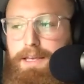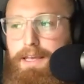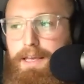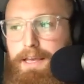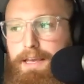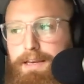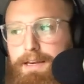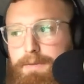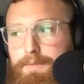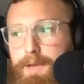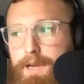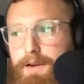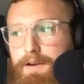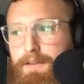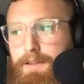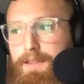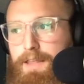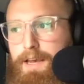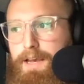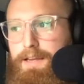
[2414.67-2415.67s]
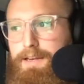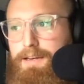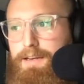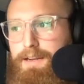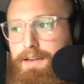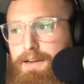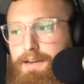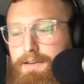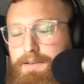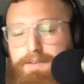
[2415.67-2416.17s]
And apparently that
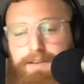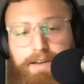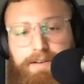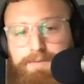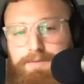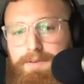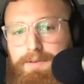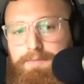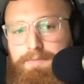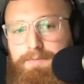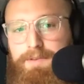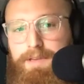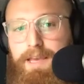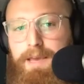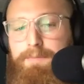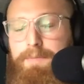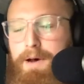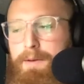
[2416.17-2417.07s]
hip